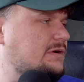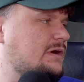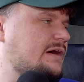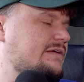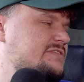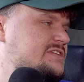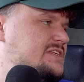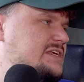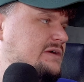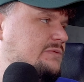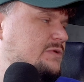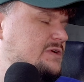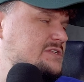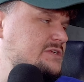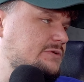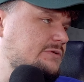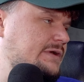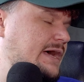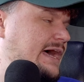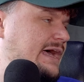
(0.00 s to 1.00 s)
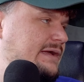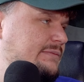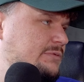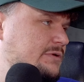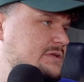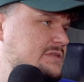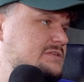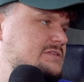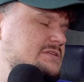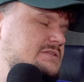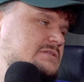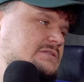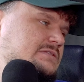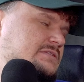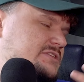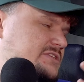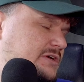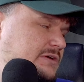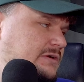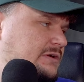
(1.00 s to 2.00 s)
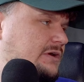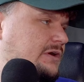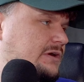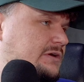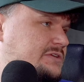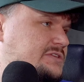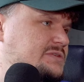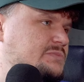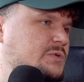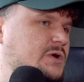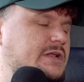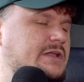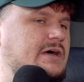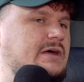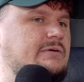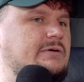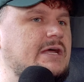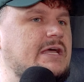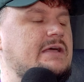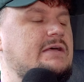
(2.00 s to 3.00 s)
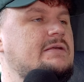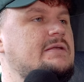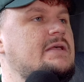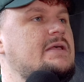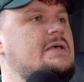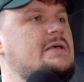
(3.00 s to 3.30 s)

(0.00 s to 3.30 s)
Obviously, it wasn't on hybrids and certain cars and whatnot, sure. right?